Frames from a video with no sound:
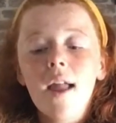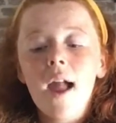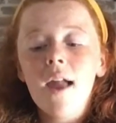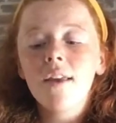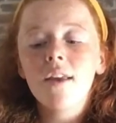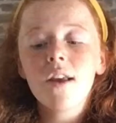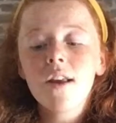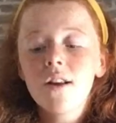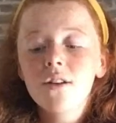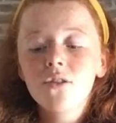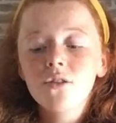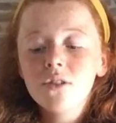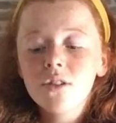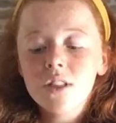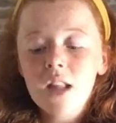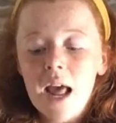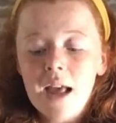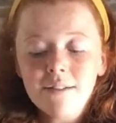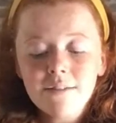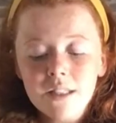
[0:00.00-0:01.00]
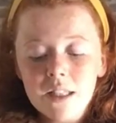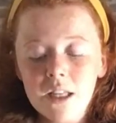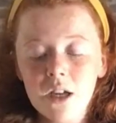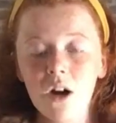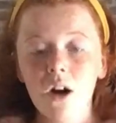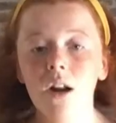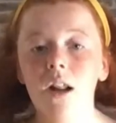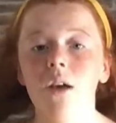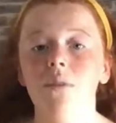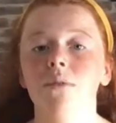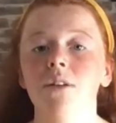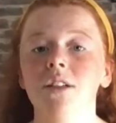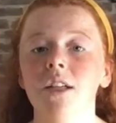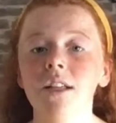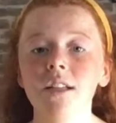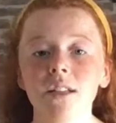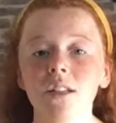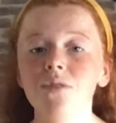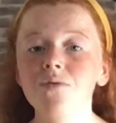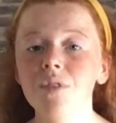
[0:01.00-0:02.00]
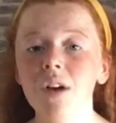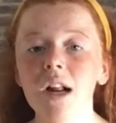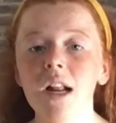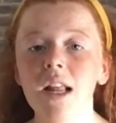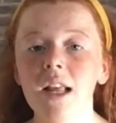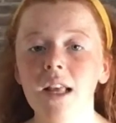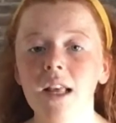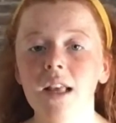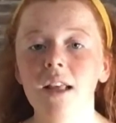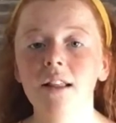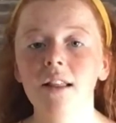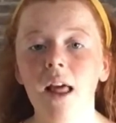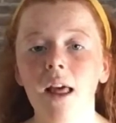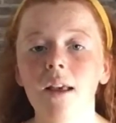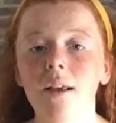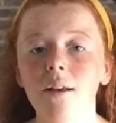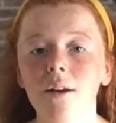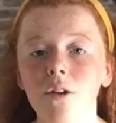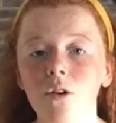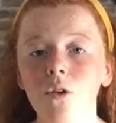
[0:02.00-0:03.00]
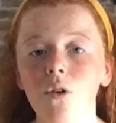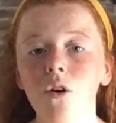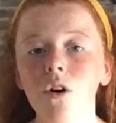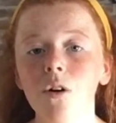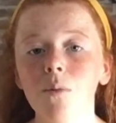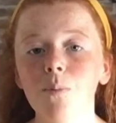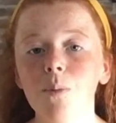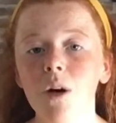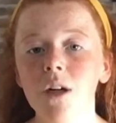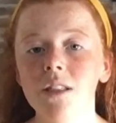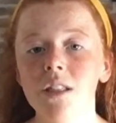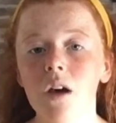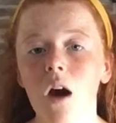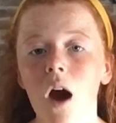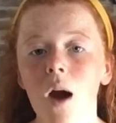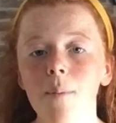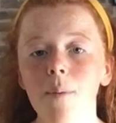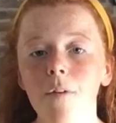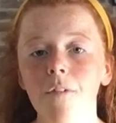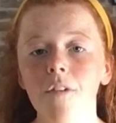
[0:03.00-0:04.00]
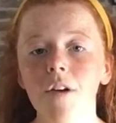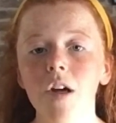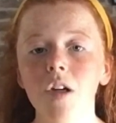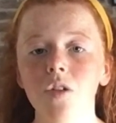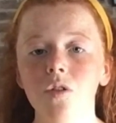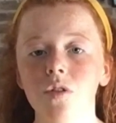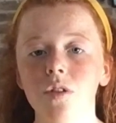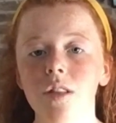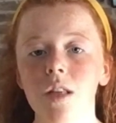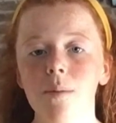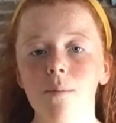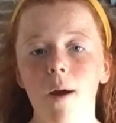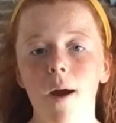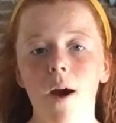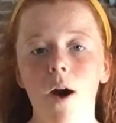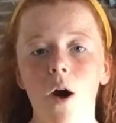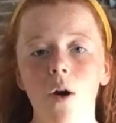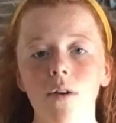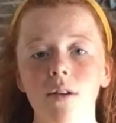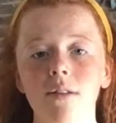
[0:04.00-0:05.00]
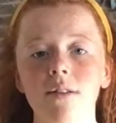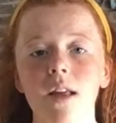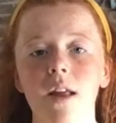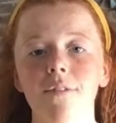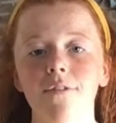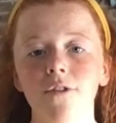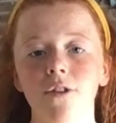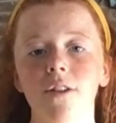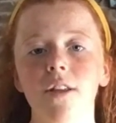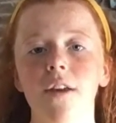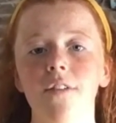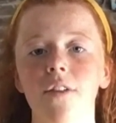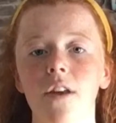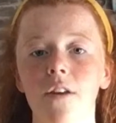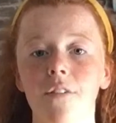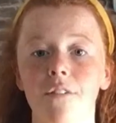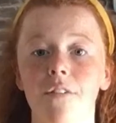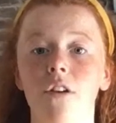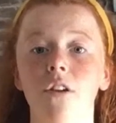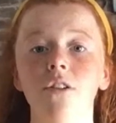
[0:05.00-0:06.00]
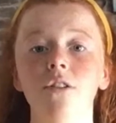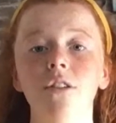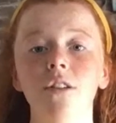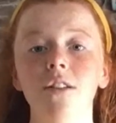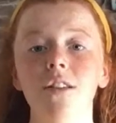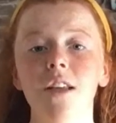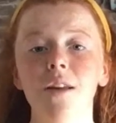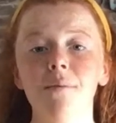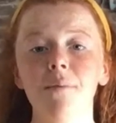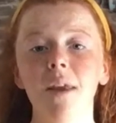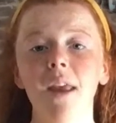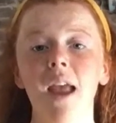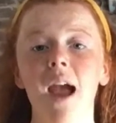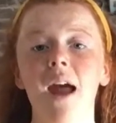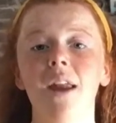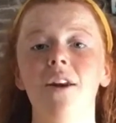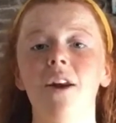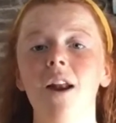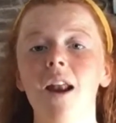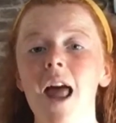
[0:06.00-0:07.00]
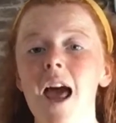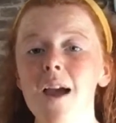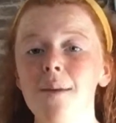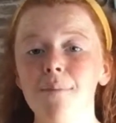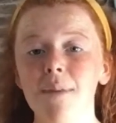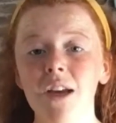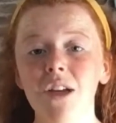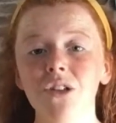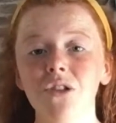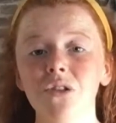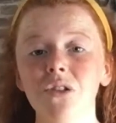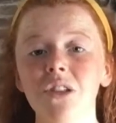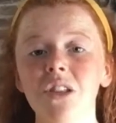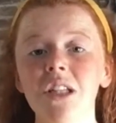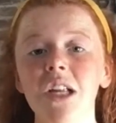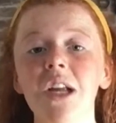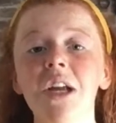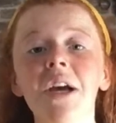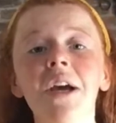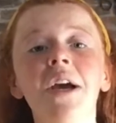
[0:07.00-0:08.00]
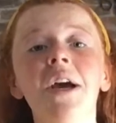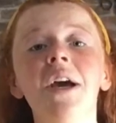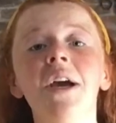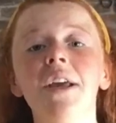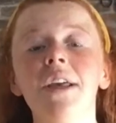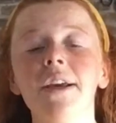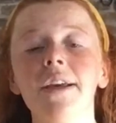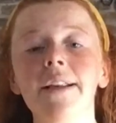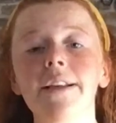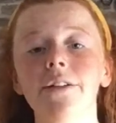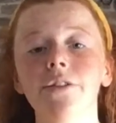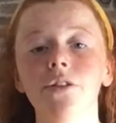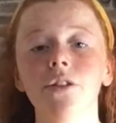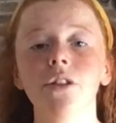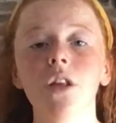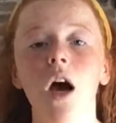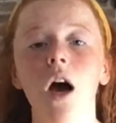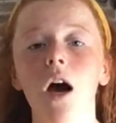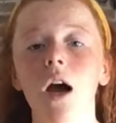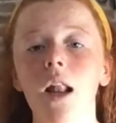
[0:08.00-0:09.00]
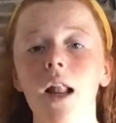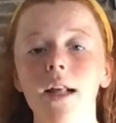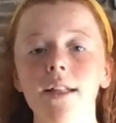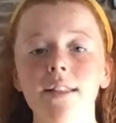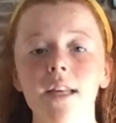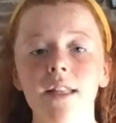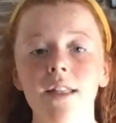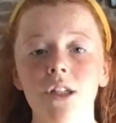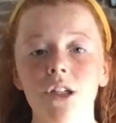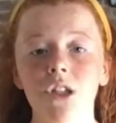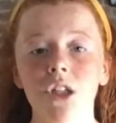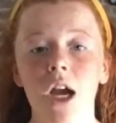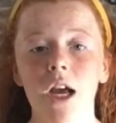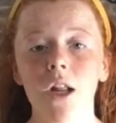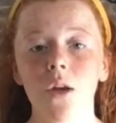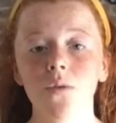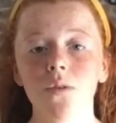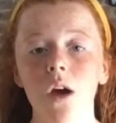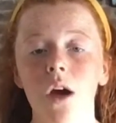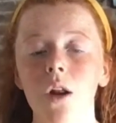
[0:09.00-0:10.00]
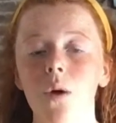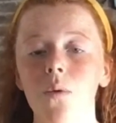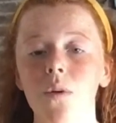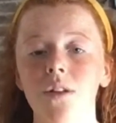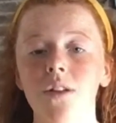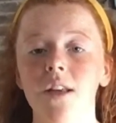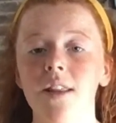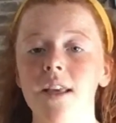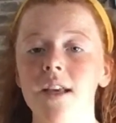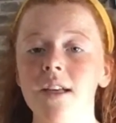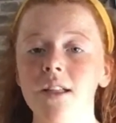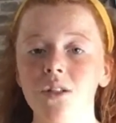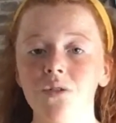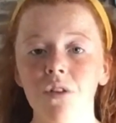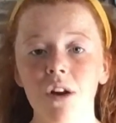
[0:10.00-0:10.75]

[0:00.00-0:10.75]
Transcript: you can adjust everything on it, which I think is really like good, because I prefer adjusting my own instead of just giving a filter to me and not letting me adjust it. You can adjust the highlights and the shadows on it, which I think is